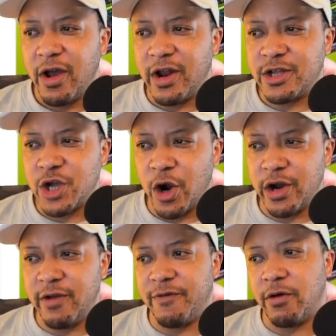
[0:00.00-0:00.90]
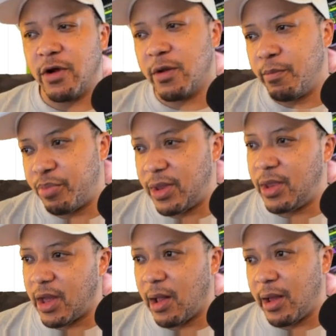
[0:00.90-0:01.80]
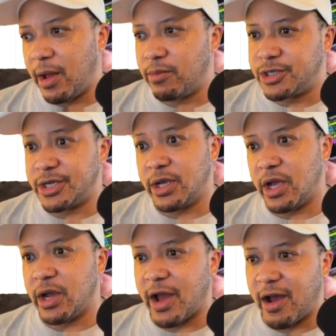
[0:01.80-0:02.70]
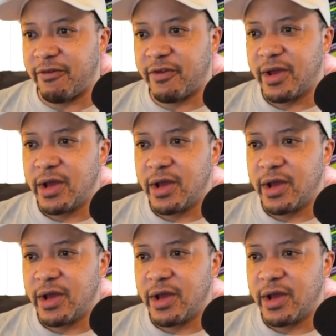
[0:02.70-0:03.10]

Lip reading: an attorney for BLMGNF